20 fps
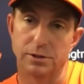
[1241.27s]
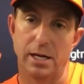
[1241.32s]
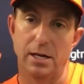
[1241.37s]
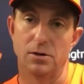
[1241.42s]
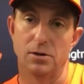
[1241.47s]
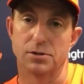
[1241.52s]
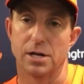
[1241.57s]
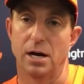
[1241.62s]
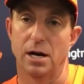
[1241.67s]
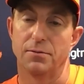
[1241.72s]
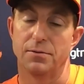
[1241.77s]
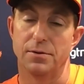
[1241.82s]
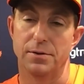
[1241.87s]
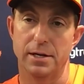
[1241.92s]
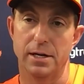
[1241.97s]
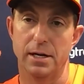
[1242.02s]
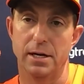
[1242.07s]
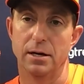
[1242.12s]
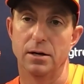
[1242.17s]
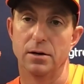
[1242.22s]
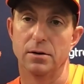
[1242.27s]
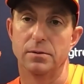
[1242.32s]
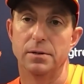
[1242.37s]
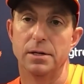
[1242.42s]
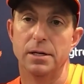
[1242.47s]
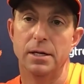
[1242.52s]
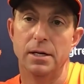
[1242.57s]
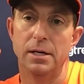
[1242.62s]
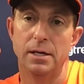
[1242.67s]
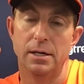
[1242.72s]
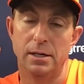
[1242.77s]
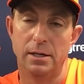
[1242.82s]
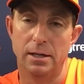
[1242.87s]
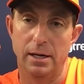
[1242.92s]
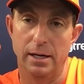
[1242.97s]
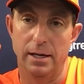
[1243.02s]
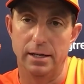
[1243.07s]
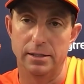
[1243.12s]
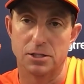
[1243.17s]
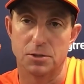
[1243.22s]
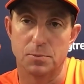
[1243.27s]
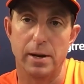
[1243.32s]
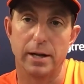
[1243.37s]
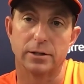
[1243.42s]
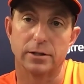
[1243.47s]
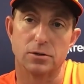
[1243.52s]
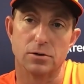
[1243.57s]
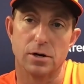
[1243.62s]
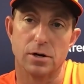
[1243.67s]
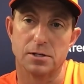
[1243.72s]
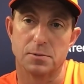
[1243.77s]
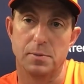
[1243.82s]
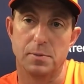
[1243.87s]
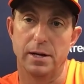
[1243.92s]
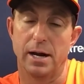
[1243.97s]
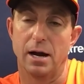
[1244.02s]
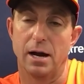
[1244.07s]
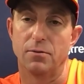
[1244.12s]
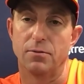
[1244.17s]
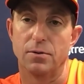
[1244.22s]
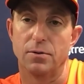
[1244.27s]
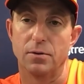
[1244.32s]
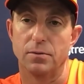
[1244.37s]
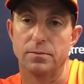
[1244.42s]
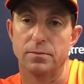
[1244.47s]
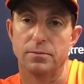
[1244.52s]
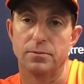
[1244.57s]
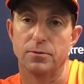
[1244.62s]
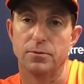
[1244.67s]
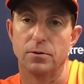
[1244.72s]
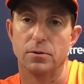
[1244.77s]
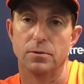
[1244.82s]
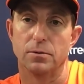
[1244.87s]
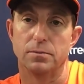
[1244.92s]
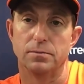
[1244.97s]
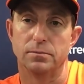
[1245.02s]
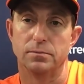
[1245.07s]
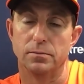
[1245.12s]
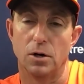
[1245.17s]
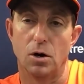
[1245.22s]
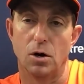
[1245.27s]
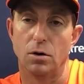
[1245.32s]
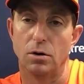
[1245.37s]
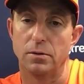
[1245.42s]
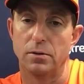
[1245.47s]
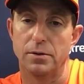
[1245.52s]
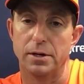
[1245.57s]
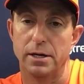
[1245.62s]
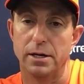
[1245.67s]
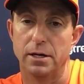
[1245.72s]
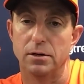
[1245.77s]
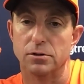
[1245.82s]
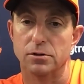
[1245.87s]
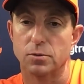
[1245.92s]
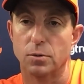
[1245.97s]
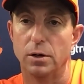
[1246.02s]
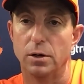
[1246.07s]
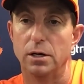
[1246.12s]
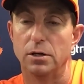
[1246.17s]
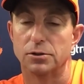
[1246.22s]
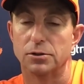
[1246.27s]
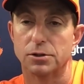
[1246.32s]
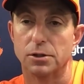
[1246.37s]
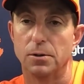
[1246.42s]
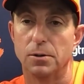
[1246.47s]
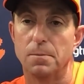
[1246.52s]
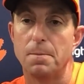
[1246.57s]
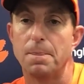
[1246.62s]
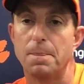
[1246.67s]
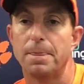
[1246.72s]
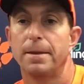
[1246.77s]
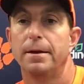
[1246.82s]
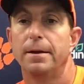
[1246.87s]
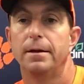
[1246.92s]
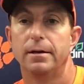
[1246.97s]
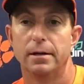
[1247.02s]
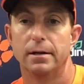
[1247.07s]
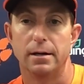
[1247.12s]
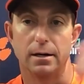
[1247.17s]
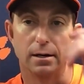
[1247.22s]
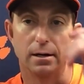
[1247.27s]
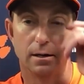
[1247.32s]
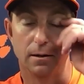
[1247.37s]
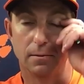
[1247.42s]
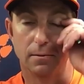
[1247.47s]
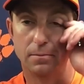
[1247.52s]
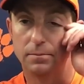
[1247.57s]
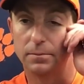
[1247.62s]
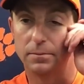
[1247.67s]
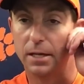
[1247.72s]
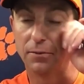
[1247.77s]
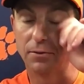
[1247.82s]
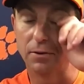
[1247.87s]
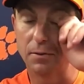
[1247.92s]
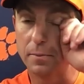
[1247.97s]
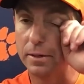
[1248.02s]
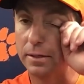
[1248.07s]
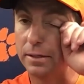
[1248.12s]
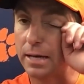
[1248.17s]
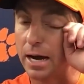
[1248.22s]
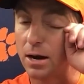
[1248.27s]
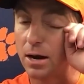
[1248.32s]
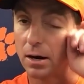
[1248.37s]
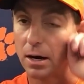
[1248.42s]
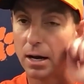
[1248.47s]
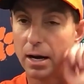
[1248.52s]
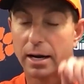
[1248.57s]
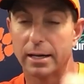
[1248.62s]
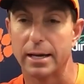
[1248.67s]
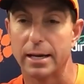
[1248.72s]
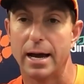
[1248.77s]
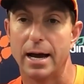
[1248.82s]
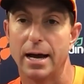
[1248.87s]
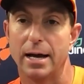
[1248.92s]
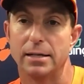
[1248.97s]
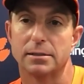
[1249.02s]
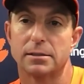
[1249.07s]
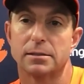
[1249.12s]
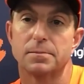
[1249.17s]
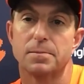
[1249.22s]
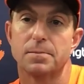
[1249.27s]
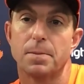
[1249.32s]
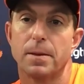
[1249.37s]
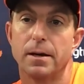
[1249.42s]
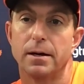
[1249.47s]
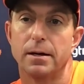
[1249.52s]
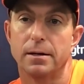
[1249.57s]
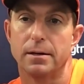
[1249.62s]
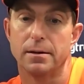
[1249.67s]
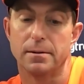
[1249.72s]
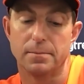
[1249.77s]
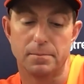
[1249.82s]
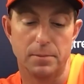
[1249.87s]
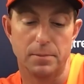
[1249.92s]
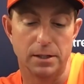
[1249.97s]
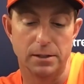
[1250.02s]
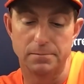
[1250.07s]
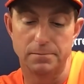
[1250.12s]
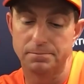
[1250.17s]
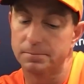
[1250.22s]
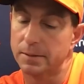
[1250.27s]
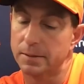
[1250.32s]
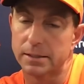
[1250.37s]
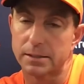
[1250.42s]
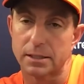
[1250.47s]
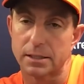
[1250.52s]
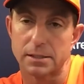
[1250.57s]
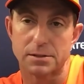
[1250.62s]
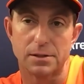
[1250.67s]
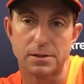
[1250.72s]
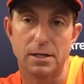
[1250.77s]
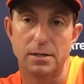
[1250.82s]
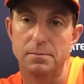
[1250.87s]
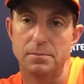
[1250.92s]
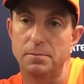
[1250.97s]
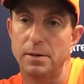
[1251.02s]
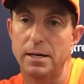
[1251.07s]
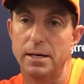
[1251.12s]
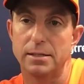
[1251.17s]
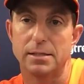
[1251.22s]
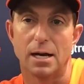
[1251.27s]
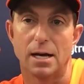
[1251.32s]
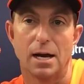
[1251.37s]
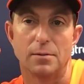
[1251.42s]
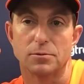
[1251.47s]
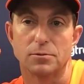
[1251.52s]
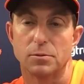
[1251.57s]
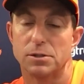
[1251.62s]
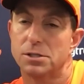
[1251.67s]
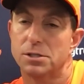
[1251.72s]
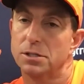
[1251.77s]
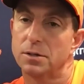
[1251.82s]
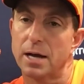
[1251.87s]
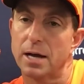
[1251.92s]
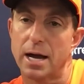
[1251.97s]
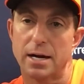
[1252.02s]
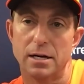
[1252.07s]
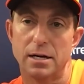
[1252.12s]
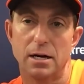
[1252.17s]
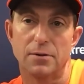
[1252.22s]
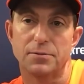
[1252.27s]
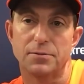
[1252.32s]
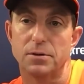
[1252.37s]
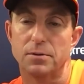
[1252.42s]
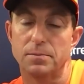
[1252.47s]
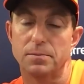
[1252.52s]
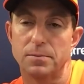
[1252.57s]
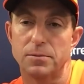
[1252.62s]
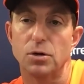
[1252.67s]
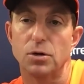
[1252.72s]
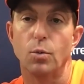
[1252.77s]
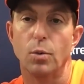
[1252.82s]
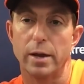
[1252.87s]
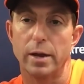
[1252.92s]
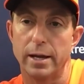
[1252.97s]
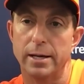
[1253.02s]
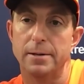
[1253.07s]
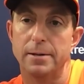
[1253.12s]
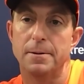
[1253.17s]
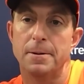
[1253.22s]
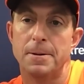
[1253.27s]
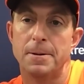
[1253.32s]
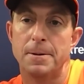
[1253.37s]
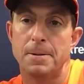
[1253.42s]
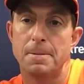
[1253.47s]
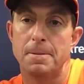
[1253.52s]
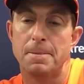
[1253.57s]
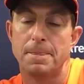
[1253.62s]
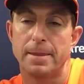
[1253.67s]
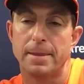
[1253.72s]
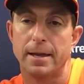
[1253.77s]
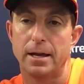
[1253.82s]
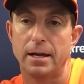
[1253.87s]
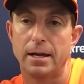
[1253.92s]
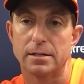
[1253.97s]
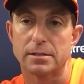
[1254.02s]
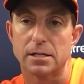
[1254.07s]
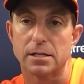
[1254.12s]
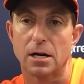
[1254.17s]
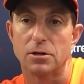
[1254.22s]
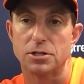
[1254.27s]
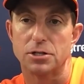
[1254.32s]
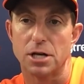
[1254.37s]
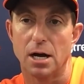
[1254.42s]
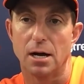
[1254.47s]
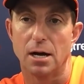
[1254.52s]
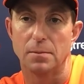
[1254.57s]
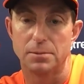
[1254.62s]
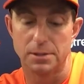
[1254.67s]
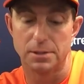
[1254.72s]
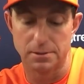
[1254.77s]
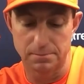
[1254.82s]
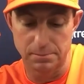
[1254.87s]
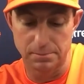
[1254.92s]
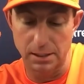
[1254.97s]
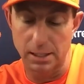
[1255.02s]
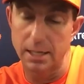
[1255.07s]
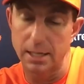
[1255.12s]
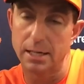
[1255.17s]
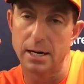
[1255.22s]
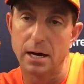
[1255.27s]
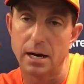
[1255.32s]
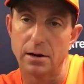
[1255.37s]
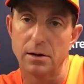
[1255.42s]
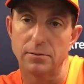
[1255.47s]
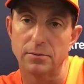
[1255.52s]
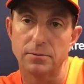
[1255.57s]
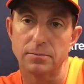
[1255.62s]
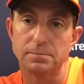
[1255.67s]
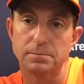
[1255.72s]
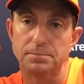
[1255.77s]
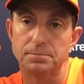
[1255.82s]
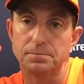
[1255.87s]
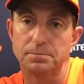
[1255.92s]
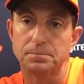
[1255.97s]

Taylor's out for the year, and Inspector has been out for all of the year as well. So definitely been down a lot of guys, but as I said many times, we still got enough to win, and it's our job to get it out of them.